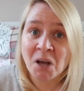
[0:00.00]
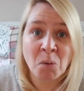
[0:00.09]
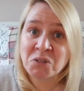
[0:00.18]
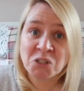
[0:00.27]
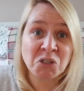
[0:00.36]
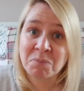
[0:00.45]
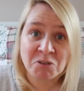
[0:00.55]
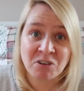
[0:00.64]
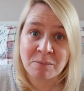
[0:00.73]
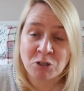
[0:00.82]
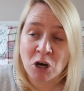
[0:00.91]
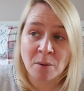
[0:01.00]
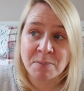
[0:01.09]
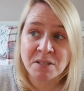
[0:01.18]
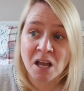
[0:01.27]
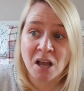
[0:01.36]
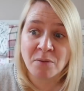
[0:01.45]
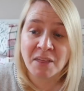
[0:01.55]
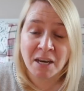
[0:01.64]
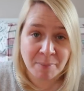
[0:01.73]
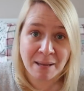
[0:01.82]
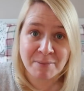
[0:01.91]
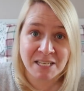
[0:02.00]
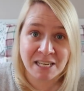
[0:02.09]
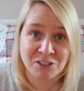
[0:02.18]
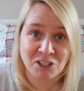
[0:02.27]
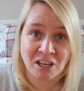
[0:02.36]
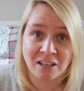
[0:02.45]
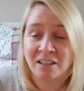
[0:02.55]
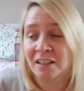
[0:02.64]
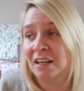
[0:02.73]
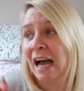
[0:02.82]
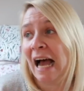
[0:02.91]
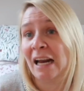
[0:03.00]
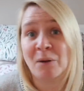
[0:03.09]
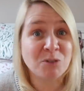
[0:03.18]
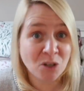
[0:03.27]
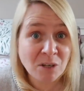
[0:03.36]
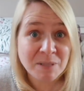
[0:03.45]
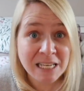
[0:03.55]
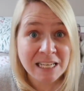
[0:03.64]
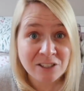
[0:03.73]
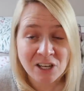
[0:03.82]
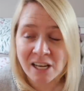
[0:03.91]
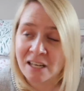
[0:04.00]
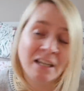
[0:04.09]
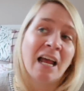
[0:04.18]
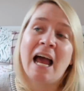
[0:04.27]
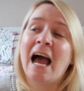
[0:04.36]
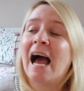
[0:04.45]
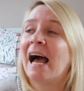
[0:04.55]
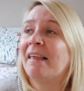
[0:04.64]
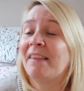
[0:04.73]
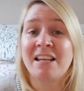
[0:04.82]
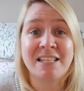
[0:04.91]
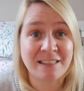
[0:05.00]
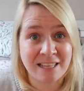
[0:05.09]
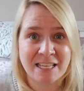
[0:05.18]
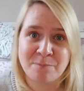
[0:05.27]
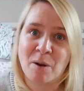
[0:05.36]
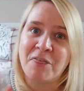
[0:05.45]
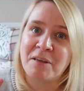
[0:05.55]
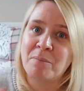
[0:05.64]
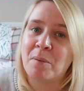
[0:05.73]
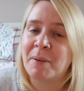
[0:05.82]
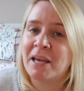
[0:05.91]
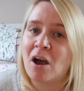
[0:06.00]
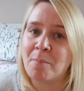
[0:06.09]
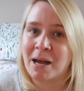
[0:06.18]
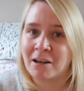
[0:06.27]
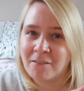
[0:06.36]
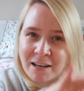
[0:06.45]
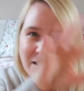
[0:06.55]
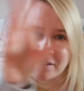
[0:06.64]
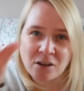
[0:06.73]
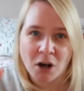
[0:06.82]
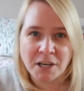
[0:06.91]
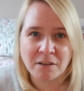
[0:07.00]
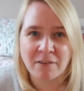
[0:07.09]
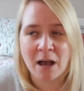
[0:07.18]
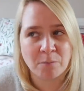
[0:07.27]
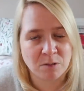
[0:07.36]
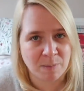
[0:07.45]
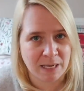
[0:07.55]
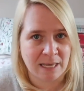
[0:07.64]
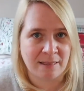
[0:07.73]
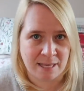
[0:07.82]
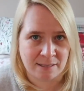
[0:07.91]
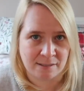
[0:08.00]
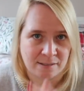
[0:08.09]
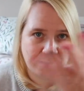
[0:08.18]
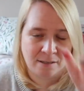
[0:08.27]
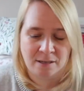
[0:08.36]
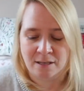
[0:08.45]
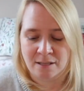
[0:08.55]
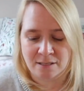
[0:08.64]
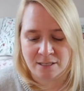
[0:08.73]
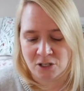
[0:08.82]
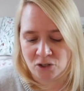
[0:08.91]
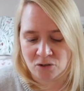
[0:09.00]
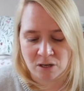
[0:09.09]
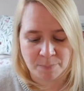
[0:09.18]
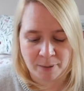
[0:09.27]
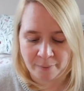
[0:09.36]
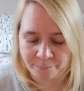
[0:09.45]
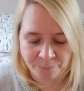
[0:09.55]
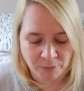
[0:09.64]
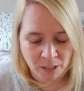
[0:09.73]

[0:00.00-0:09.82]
I wasn't good at my dream job. So then I became a teacher and I was good at teaching and then I did this. But I think my PR background has kind of helped me in this, this industry. But